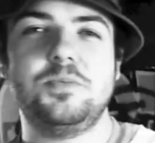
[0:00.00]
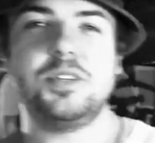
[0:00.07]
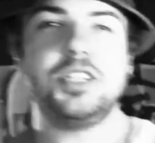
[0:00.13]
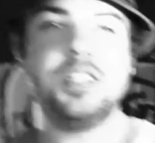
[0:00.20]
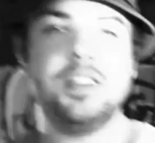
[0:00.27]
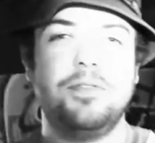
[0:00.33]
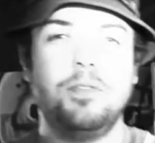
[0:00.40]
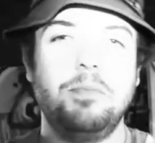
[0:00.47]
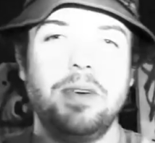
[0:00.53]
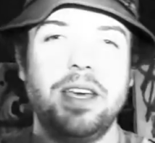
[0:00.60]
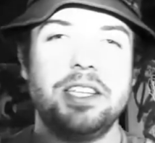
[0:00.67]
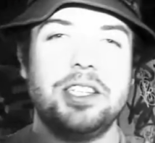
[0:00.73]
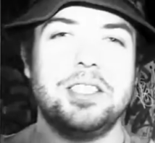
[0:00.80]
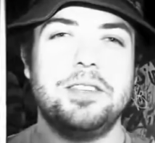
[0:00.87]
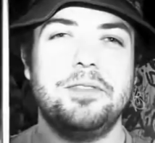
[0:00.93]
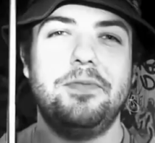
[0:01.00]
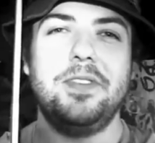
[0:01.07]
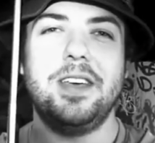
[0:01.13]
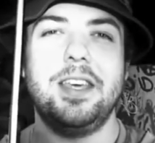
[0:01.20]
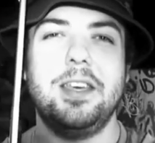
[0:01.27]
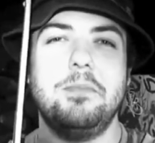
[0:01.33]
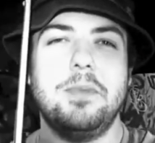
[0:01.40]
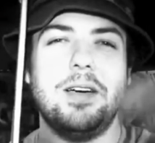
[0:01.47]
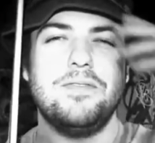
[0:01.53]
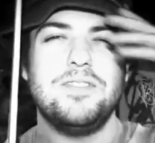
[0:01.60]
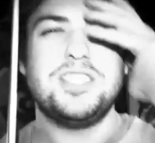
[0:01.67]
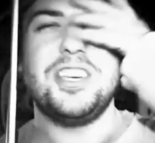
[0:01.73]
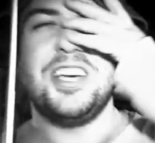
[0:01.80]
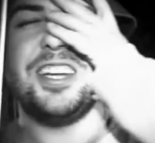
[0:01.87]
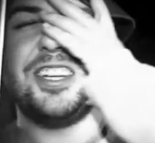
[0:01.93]
much information to fit in my
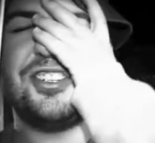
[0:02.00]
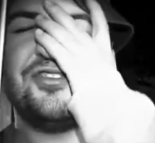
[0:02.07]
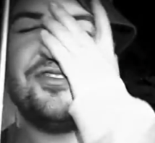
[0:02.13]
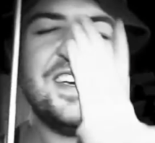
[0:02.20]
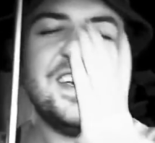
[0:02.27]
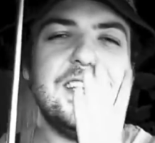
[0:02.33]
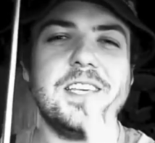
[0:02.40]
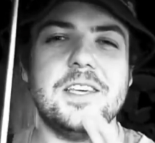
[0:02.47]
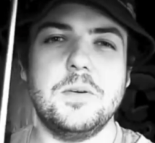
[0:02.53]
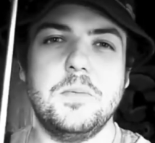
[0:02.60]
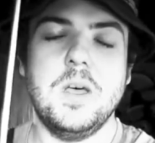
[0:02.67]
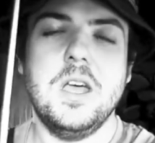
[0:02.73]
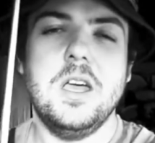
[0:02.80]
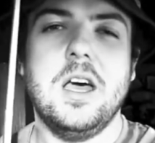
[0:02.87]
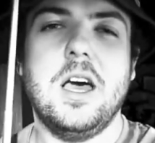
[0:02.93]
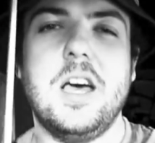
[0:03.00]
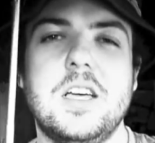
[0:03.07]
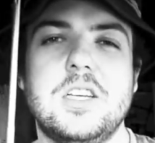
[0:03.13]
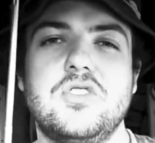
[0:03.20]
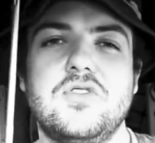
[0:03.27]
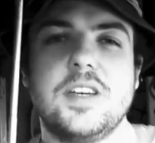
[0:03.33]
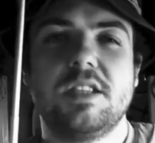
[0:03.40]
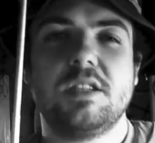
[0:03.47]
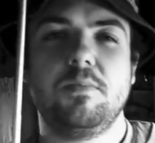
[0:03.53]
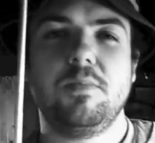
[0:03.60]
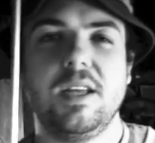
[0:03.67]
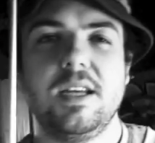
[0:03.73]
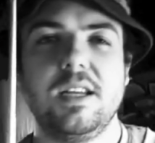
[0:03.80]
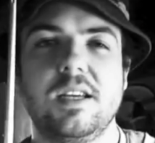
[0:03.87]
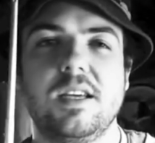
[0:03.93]
retarded cranium. I was trying to
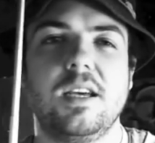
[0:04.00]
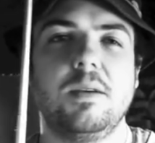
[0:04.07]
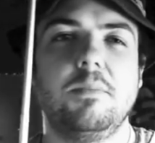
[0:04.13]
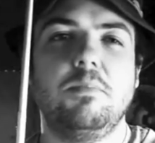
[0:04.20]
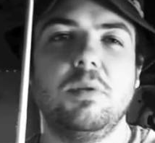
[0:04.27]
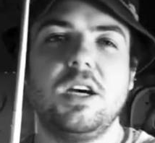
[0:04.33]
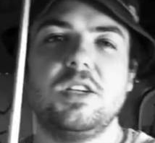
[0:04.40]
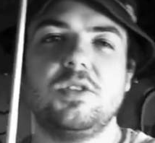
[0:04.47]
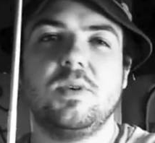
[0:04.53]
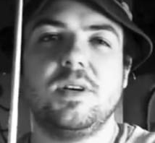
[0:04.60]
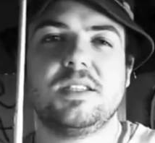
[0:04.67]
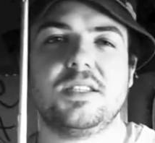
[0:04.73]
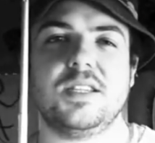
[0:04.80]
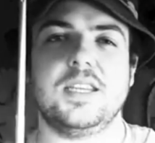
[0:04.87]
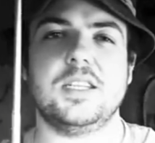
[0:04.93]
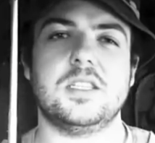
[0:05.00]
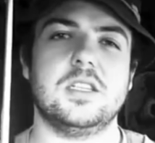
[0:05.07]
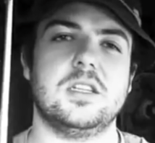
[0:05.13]
play the king, blah's what I say to